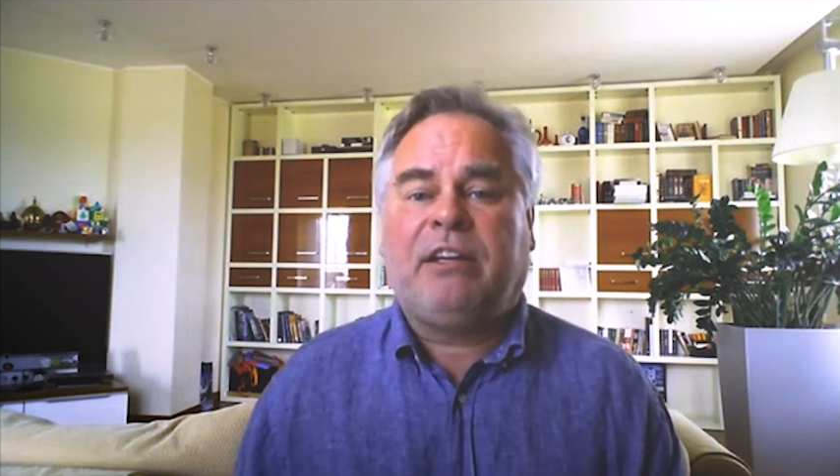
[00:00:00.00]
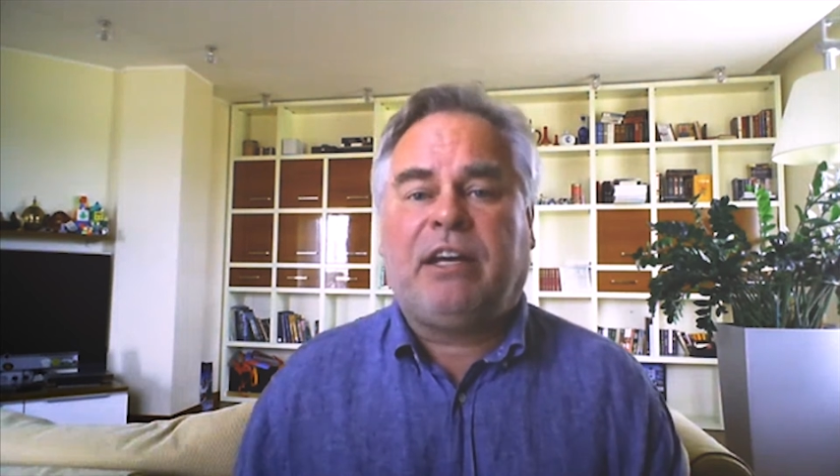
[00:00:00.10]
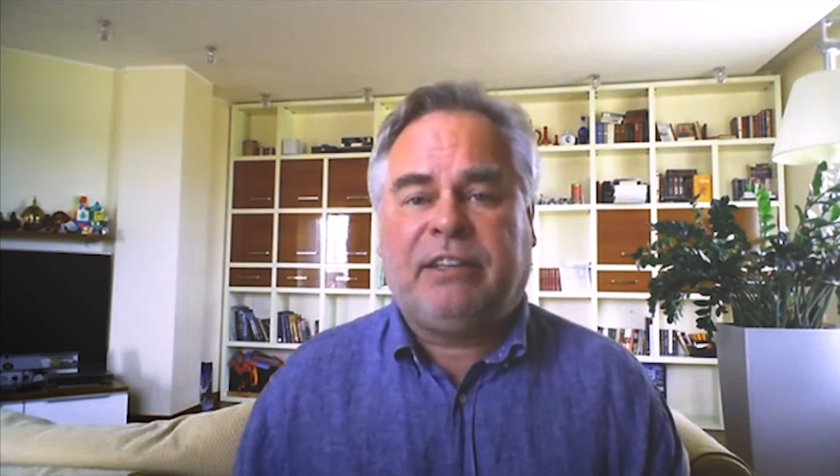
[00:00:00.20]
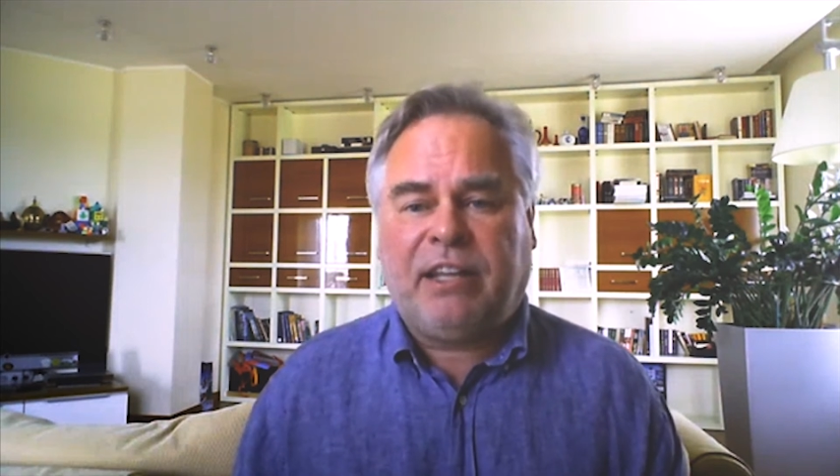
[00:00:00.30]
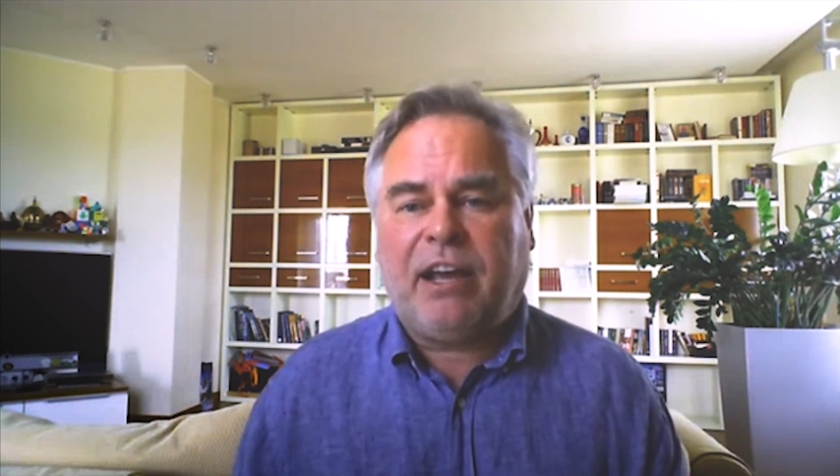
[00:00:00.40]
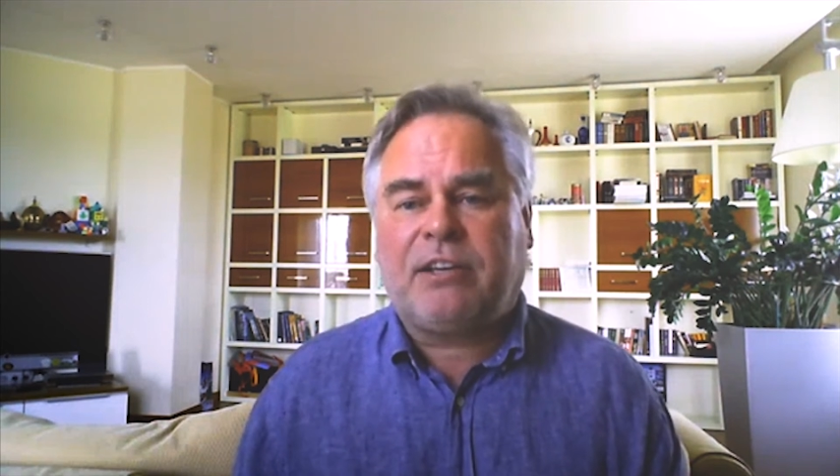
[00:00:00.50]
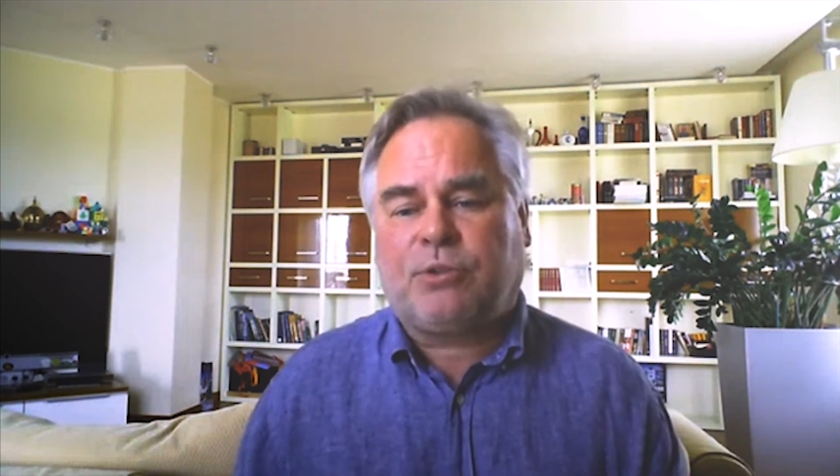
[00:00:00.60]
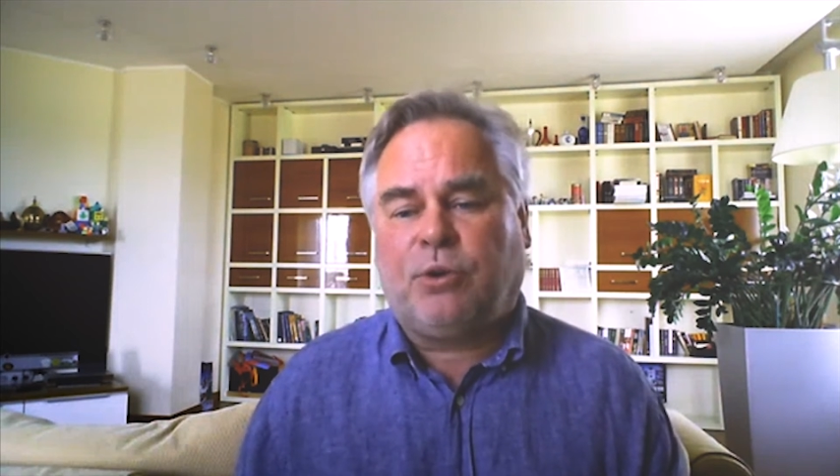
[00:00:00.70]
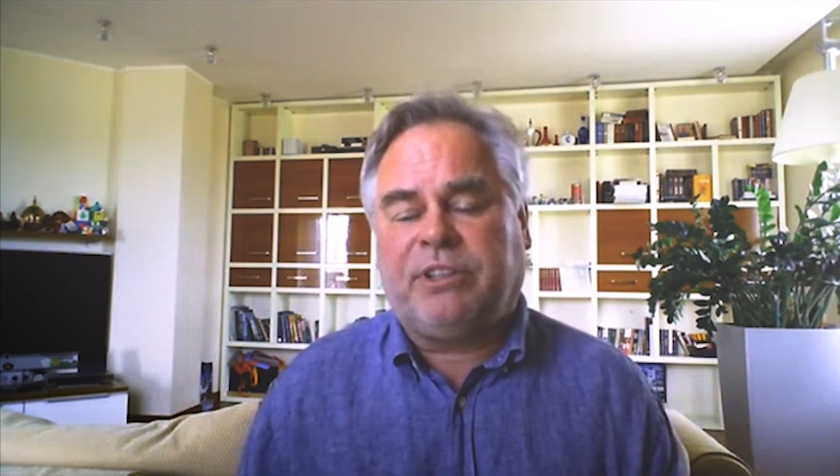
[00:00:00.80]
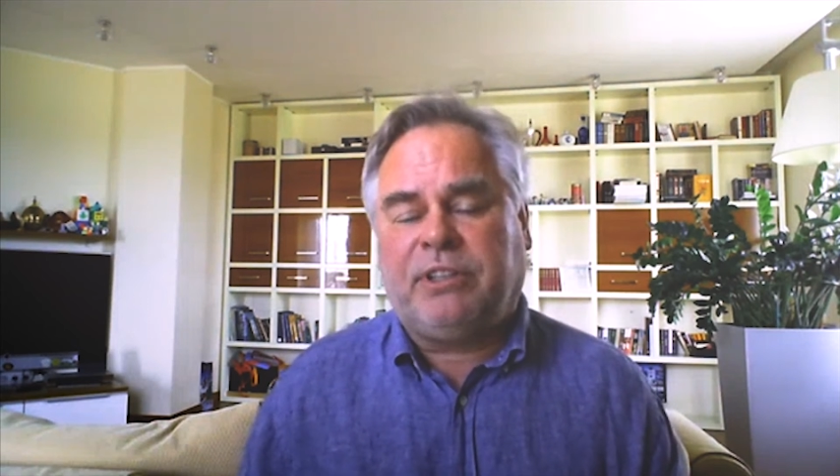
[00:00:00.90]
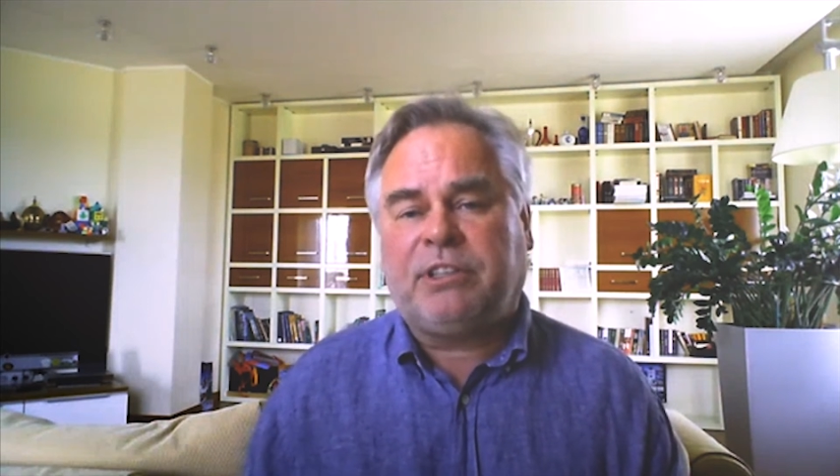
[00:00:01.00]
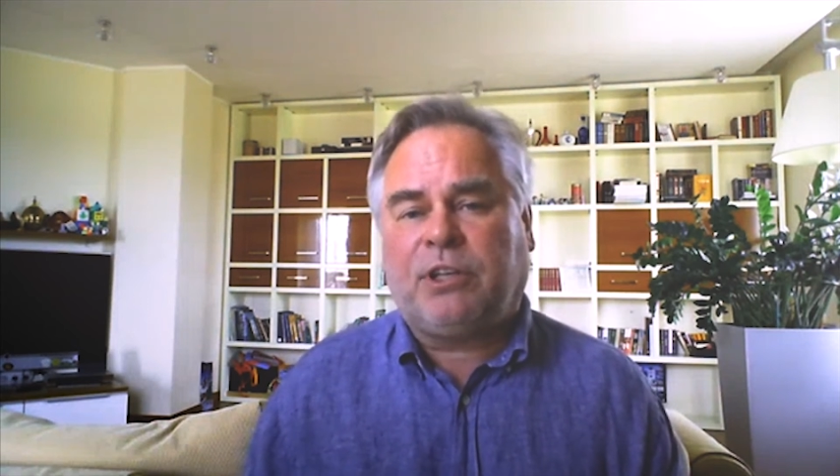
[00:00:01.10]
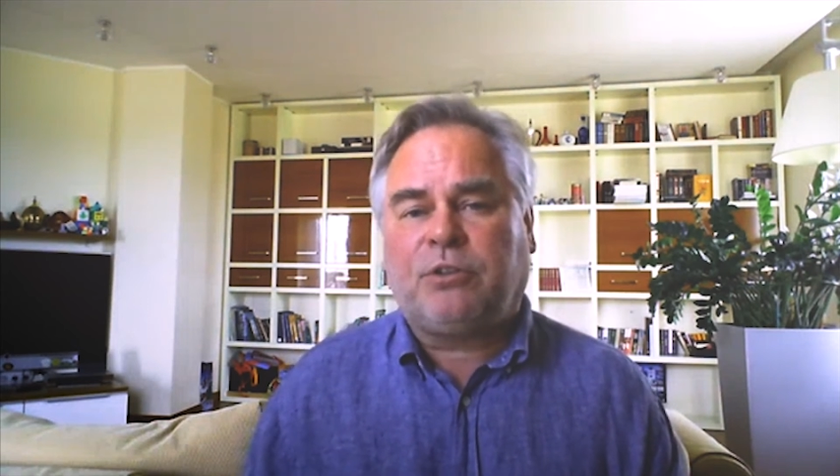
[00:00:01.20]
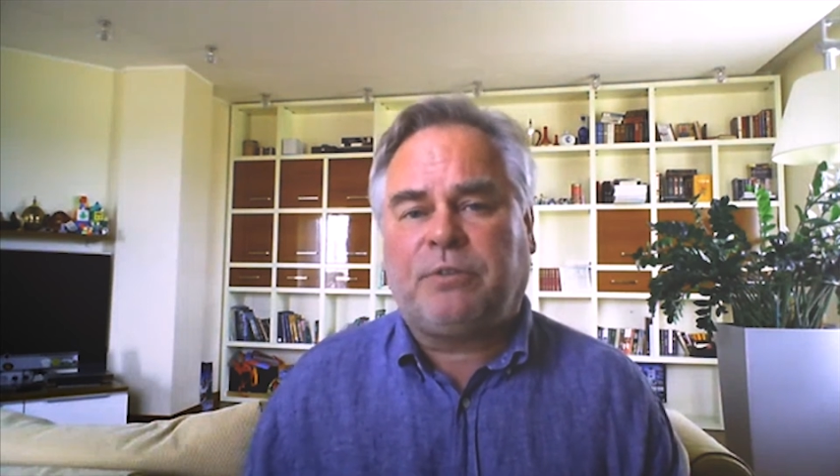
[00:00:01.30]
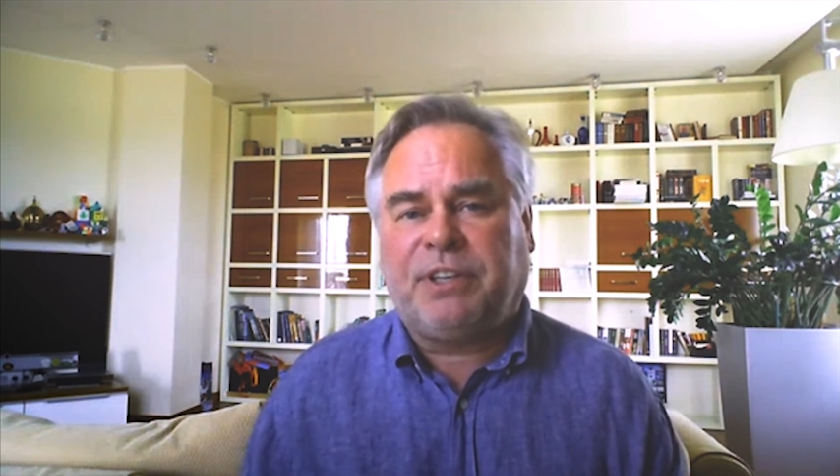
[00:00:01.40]
and attacks on
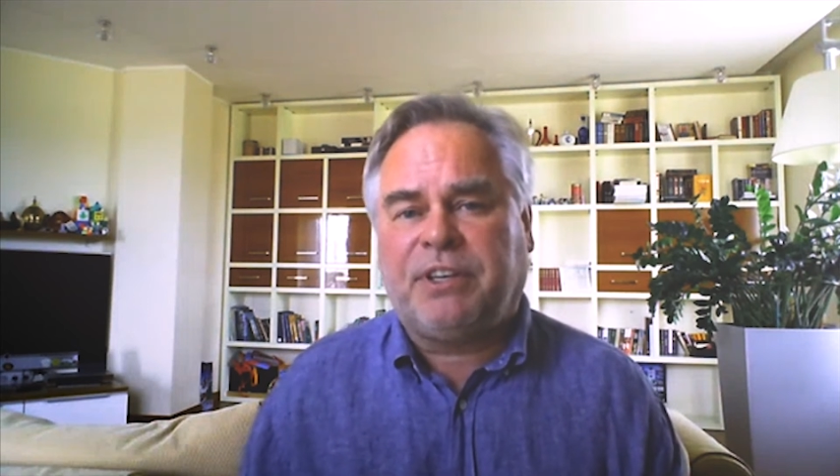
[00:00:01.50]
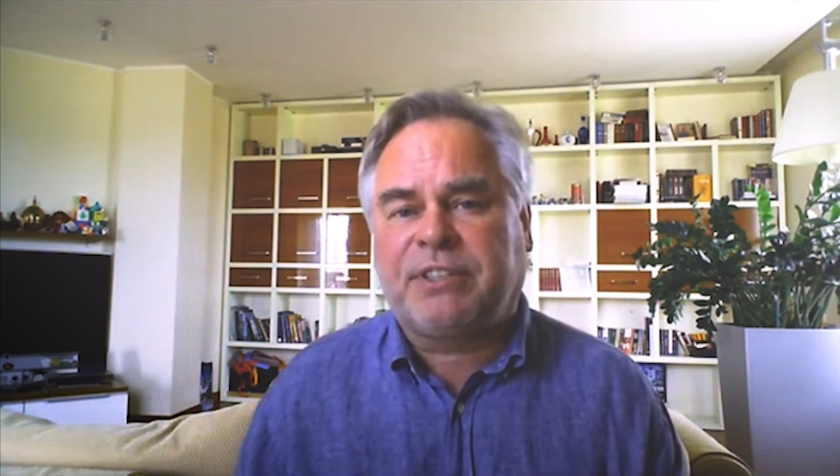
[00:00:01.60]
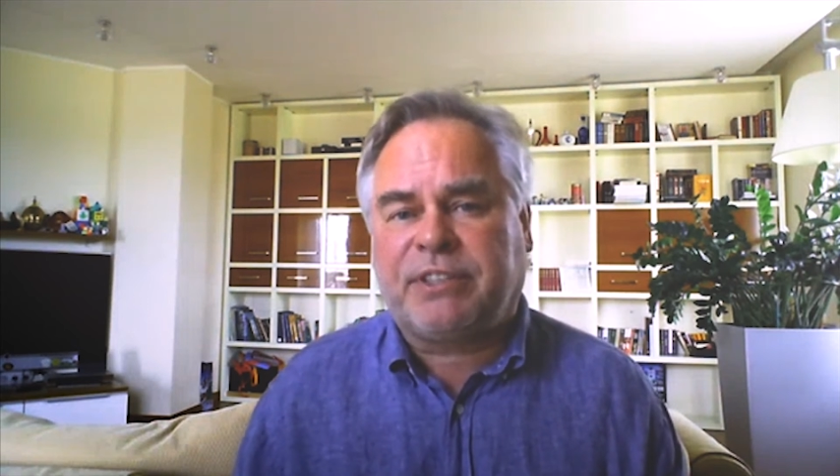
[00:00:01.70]
Internet of